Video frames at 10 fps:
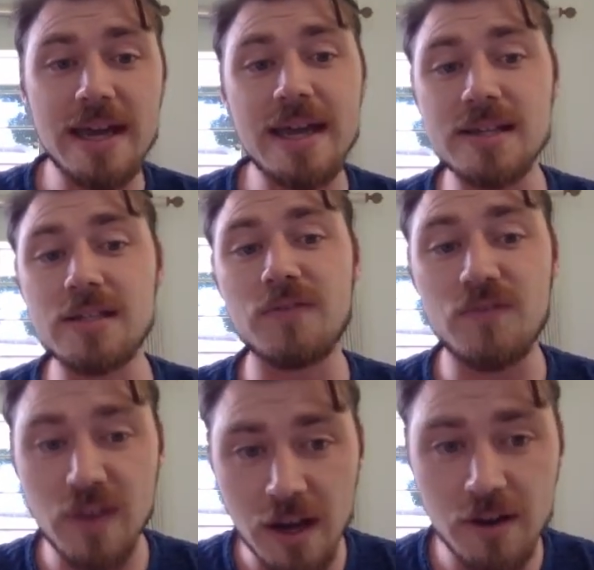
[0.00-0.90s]
It is a
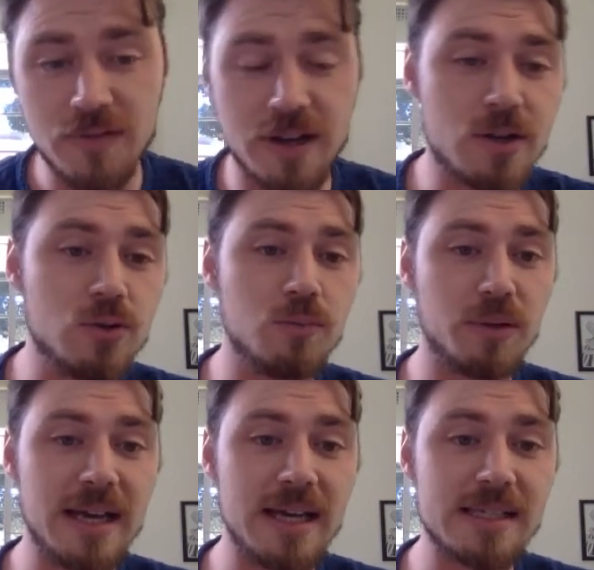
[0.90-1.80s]
very cool
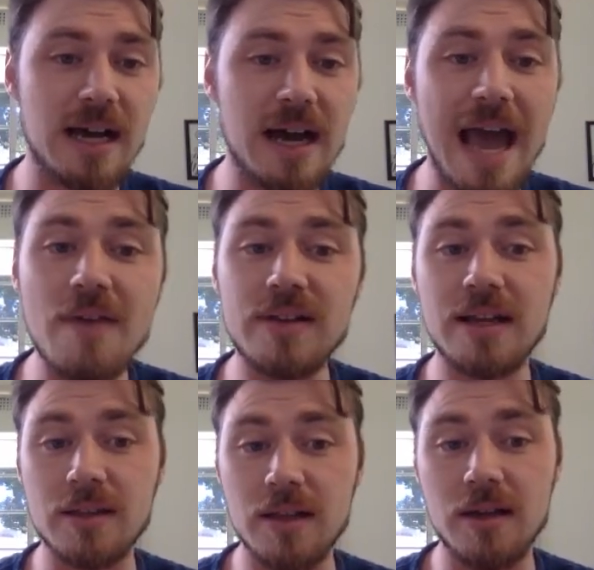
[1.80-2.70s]
place. I haven't
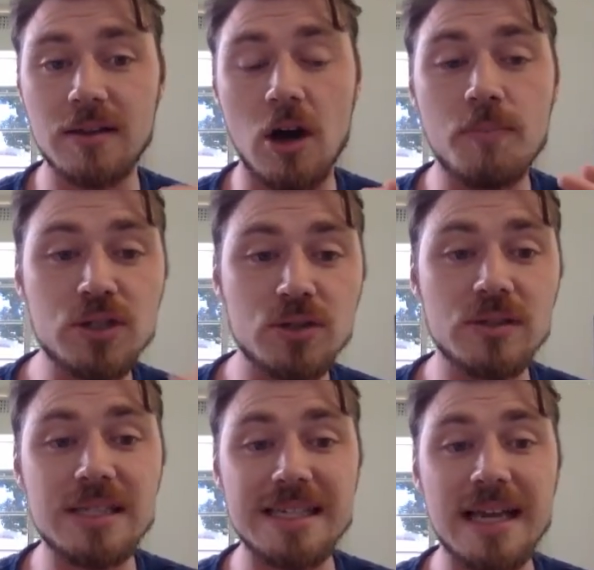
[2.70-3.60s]
had the
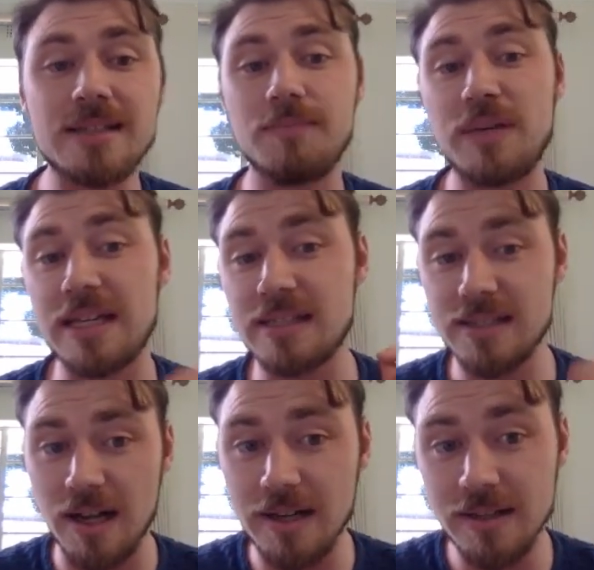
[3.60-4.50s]
opportunity yet to be
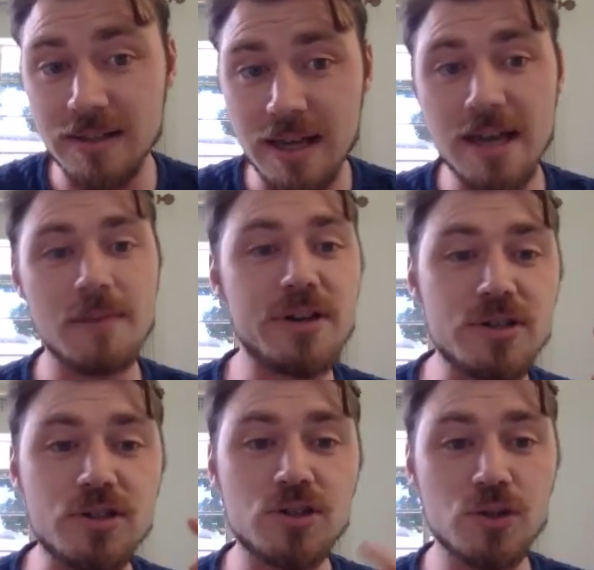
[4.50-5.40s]
inside it, but
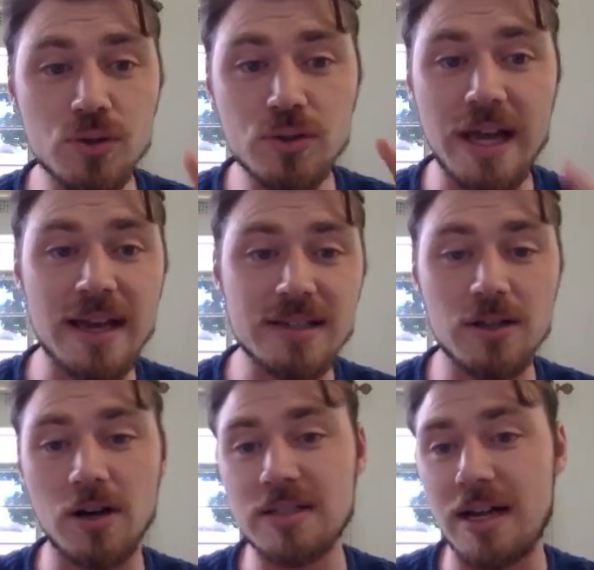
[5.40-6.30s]
as soon as
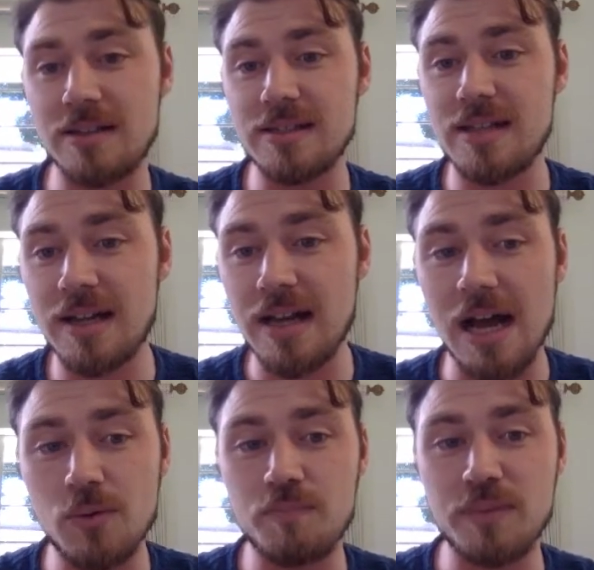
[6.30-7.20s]
lockdown is done,
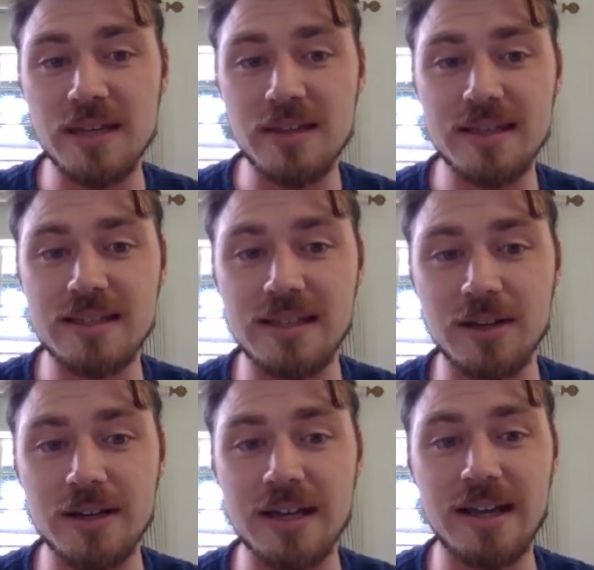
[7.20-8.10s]
I will be there to
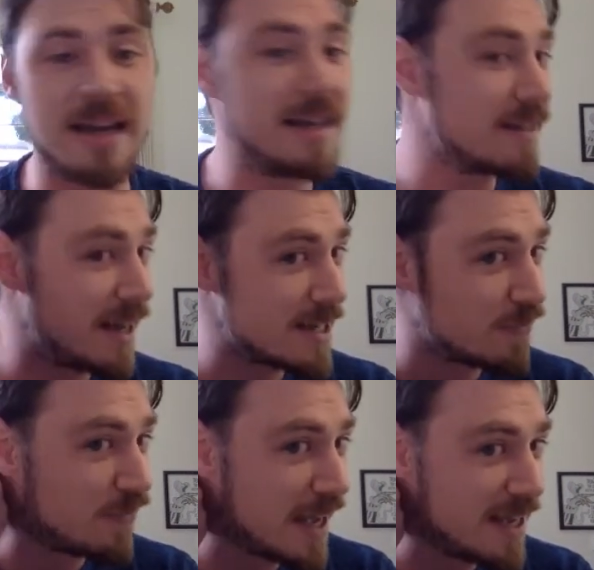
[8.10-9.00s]
go get a nice
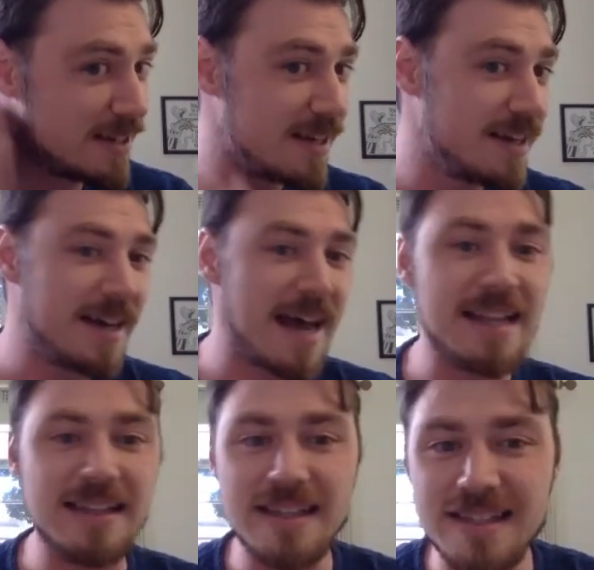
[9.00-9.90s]
fade
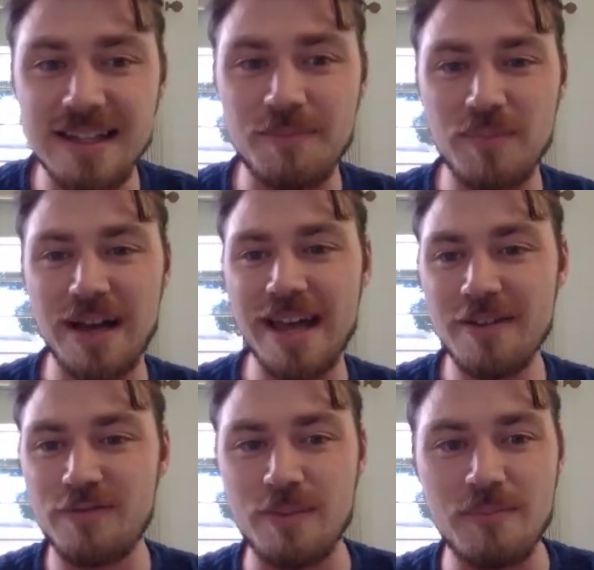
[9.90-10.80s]
and neaten up my hair
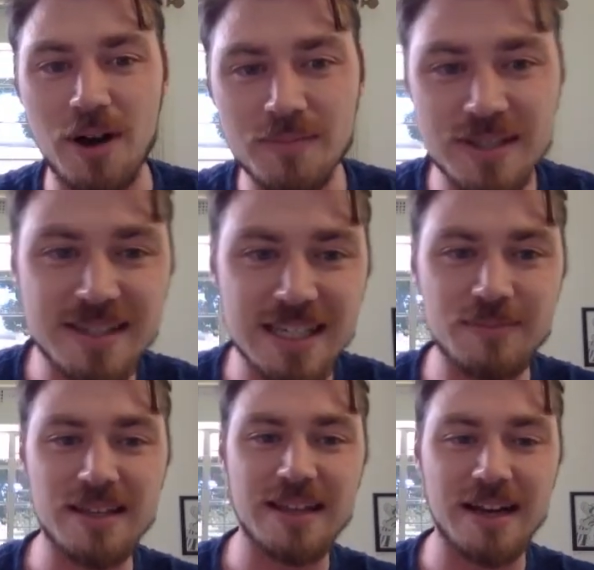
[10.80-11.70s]
for my mom to see
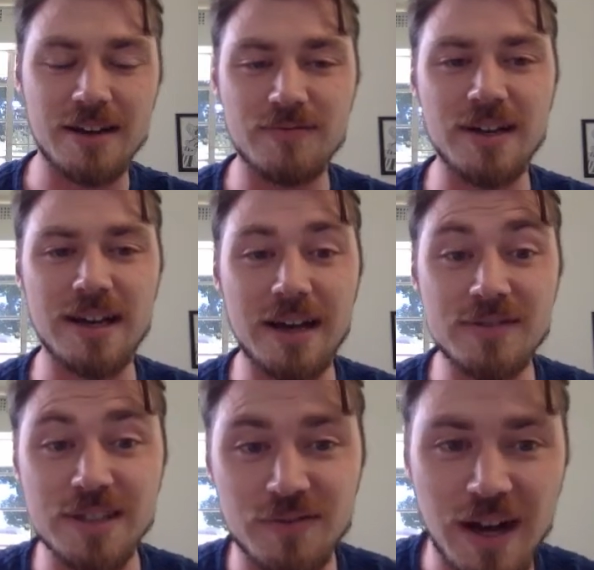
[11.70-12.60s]
me that I've
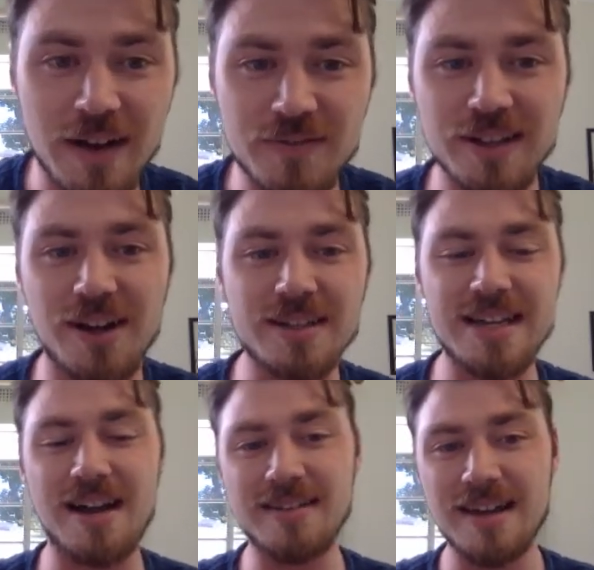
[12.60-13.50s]
survived the
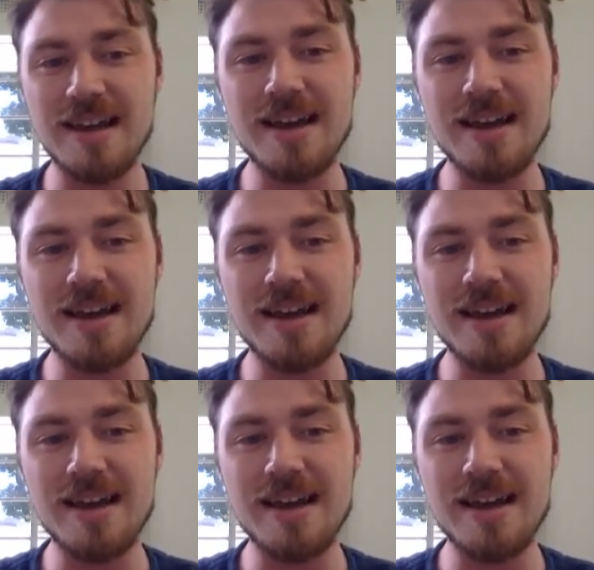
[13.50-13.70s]
lockdown.